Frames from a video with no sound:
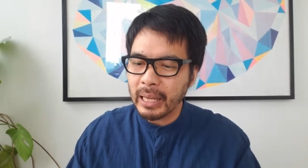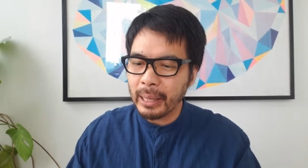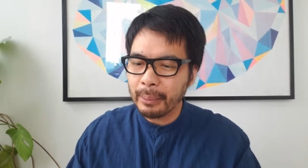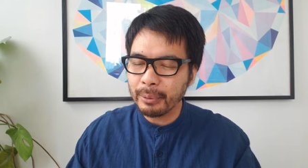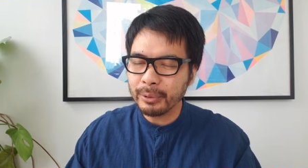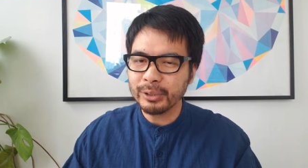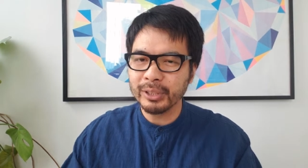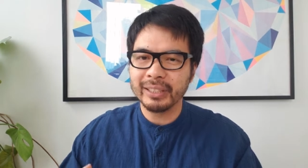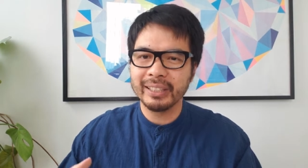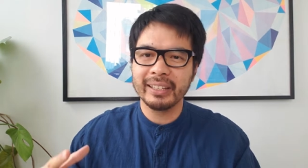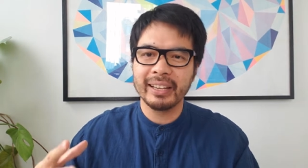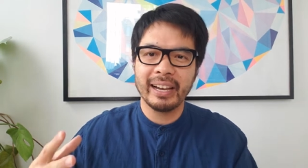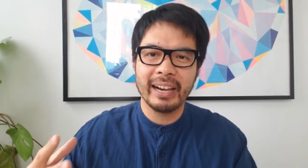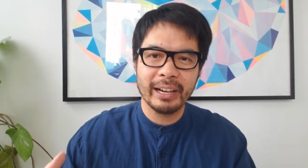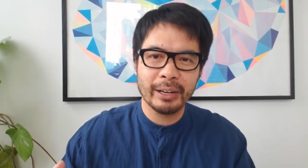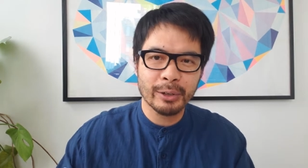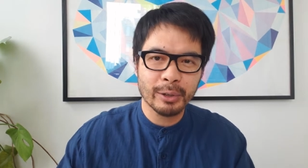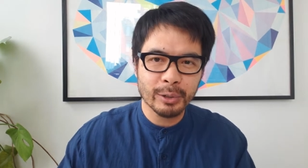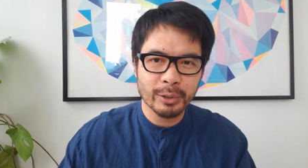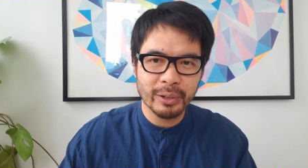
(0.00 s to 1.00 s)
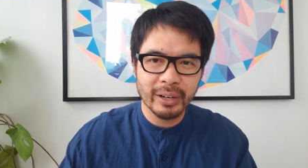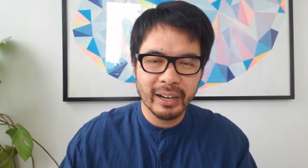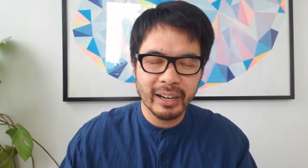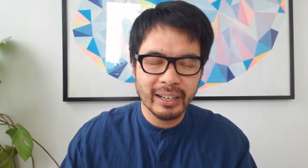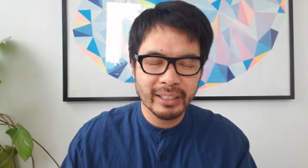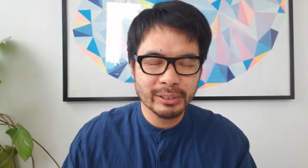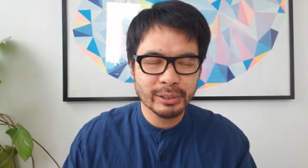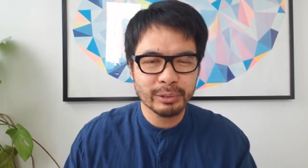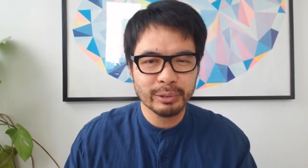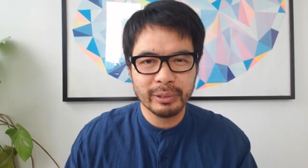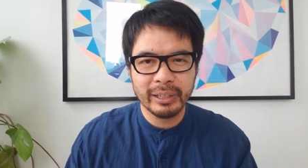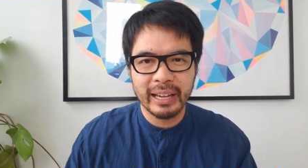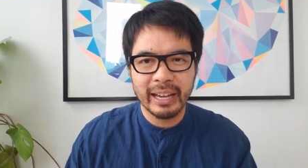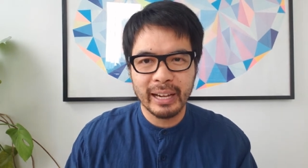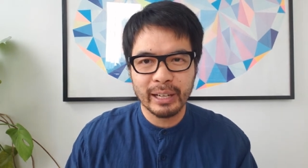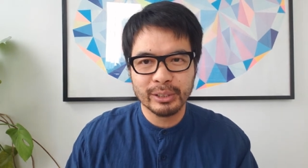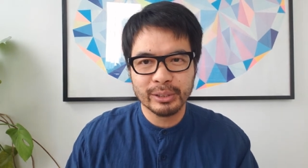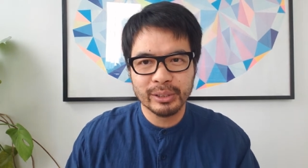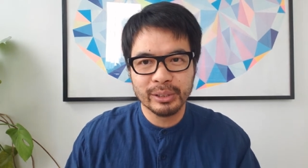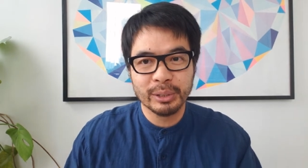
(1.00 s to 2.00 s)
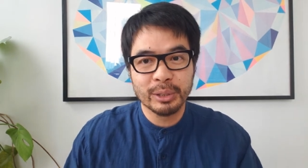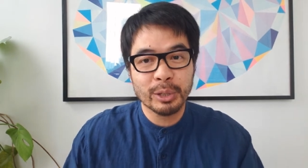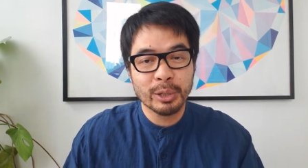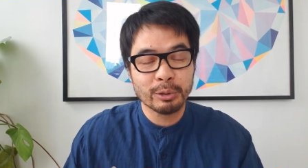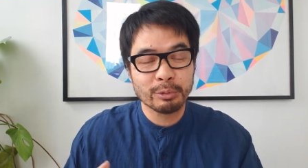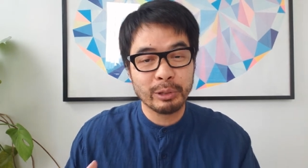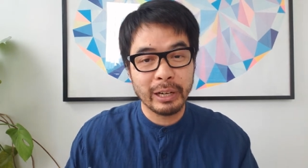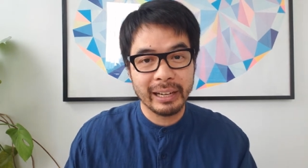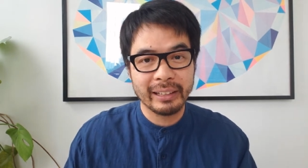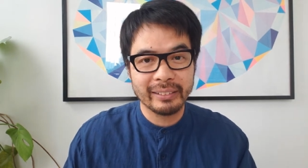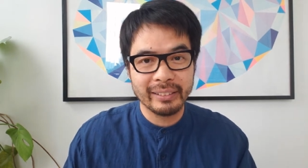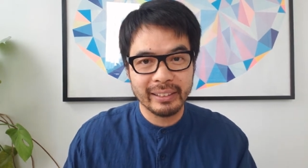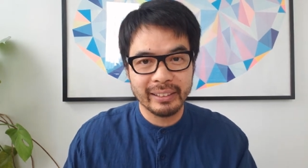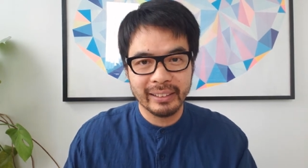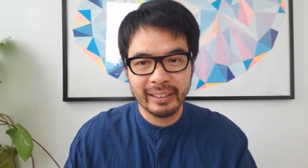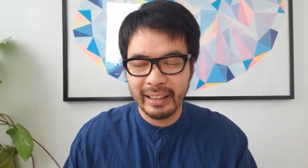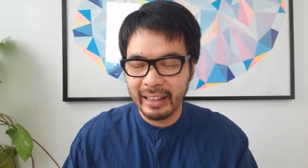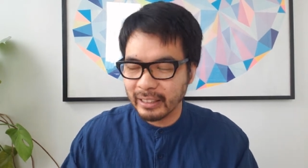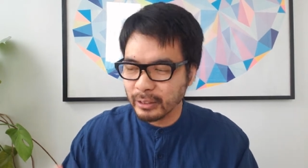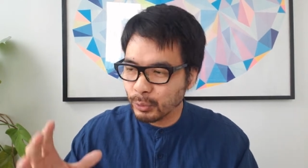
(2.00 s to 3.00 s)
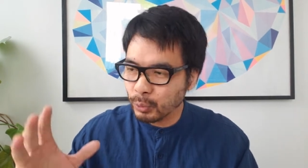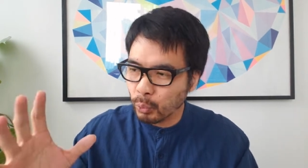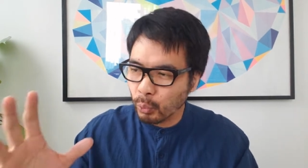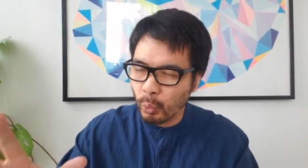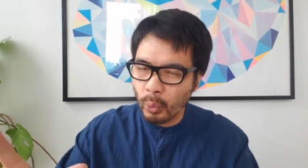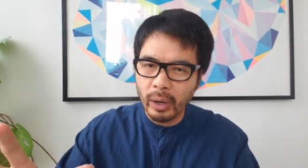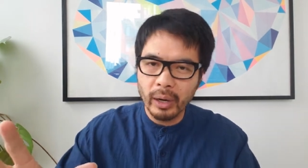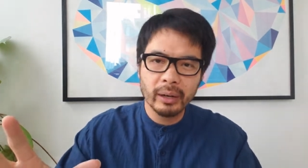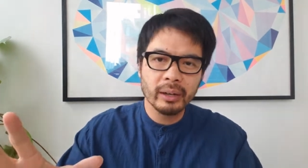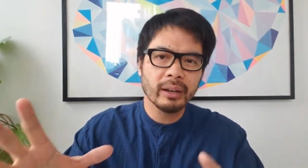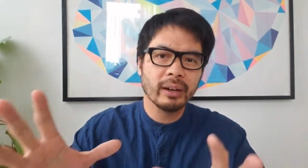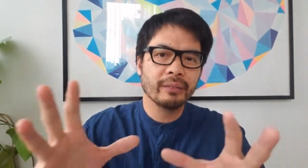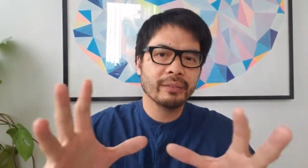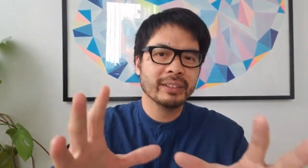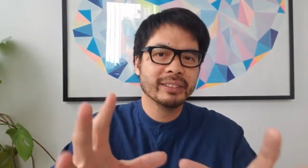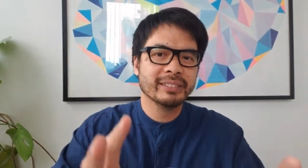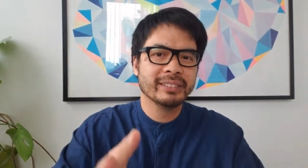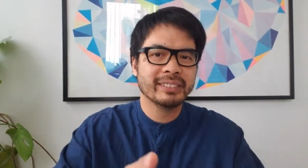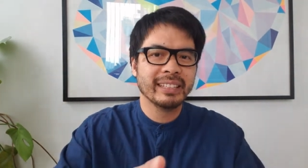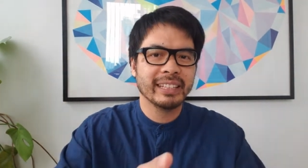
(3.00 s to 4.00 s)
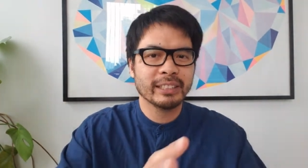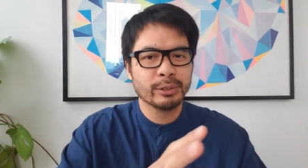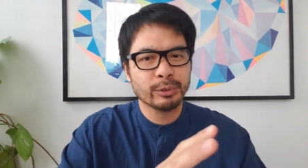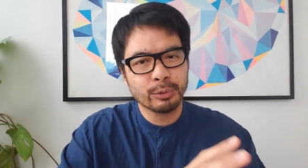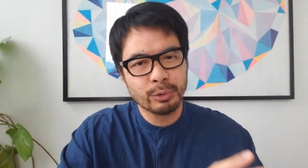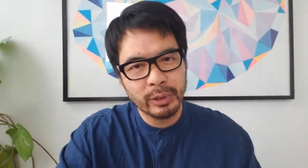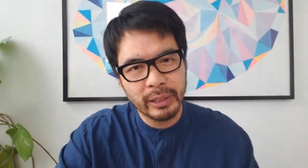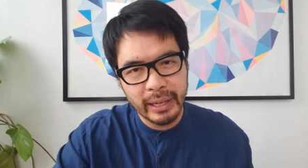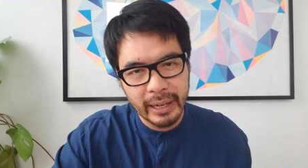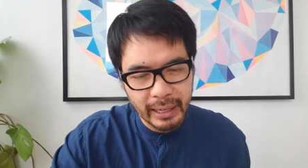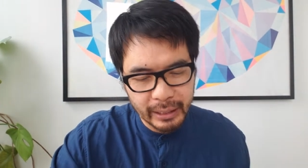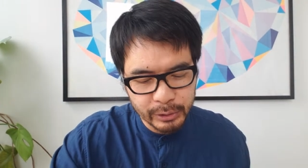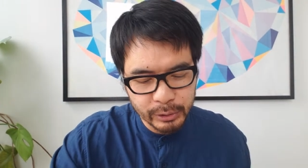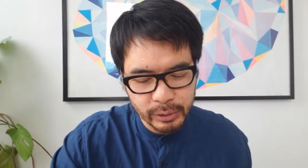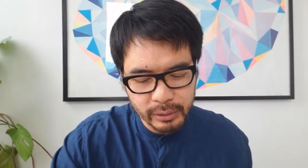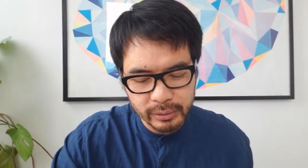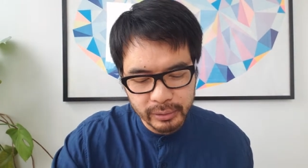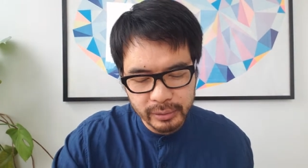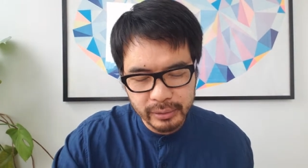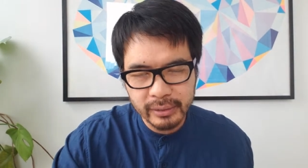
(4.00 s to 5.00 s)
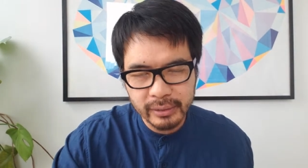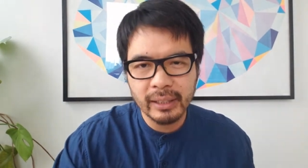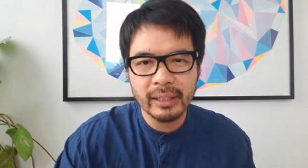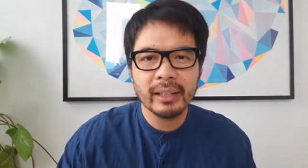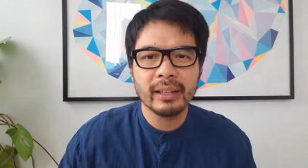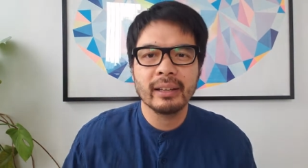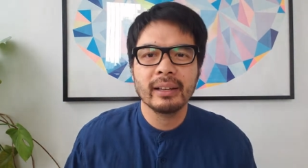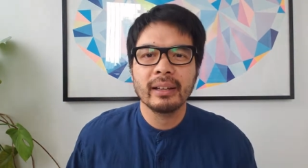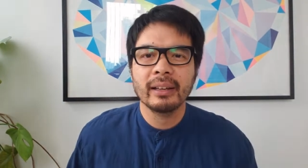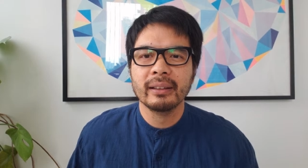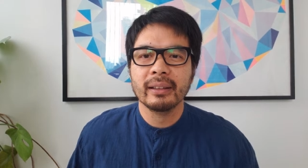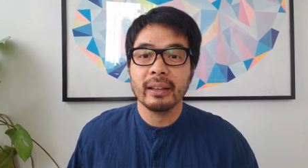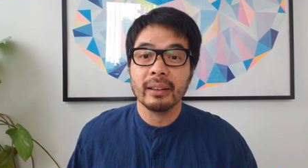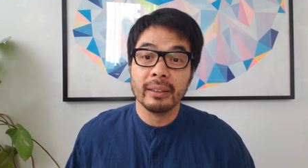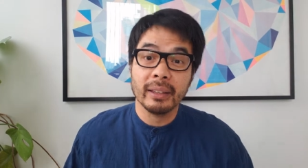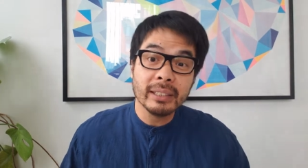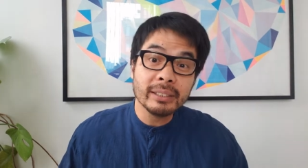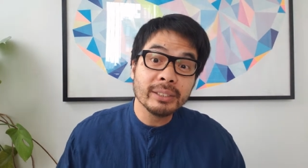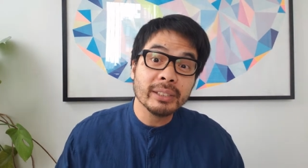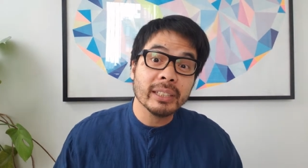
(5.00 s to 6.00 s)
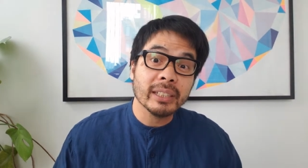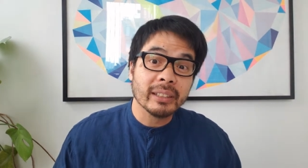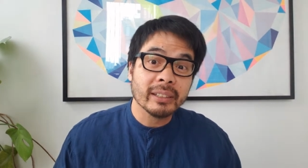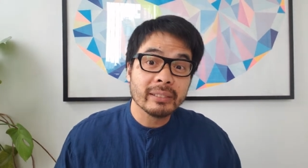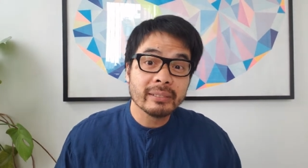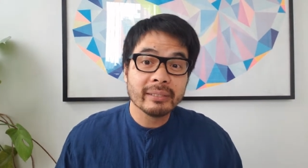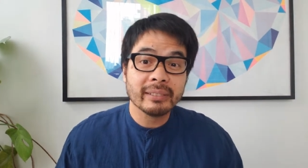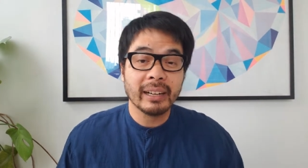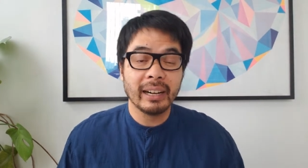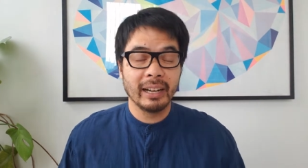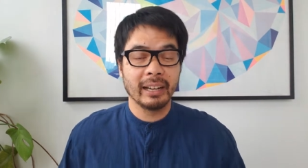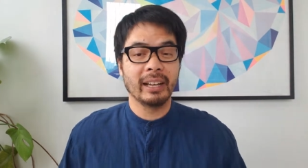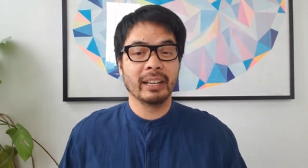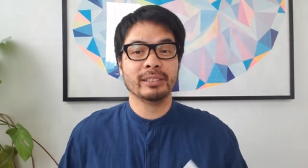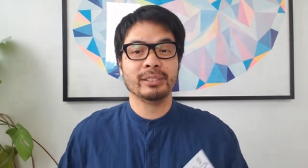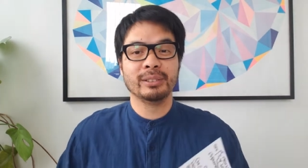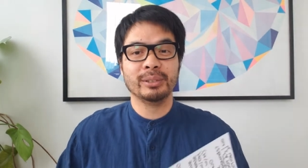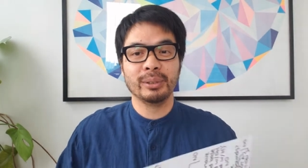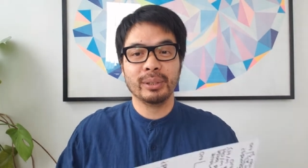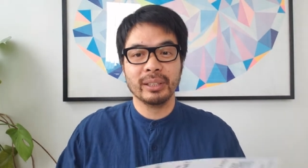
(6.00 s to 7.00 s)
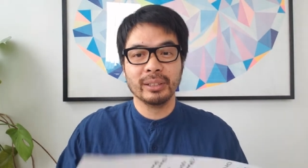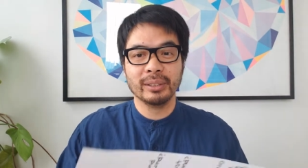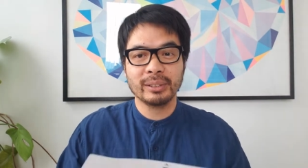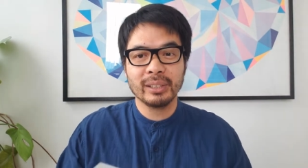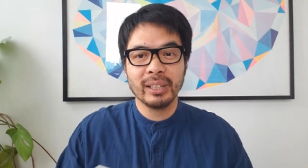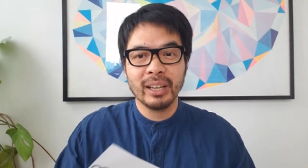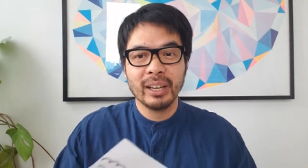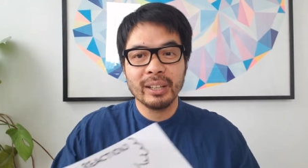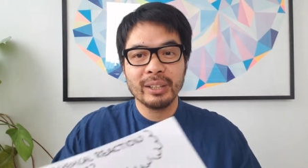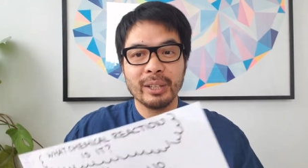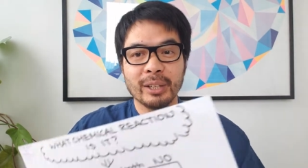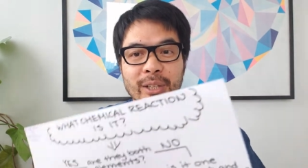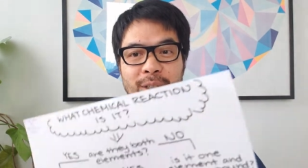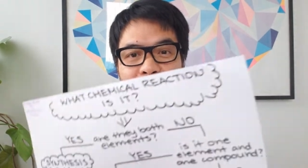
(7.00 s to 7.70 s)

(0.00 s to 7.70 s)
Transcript: be able to categorize the reaction correctly as one of the six reactions. This year, I got students to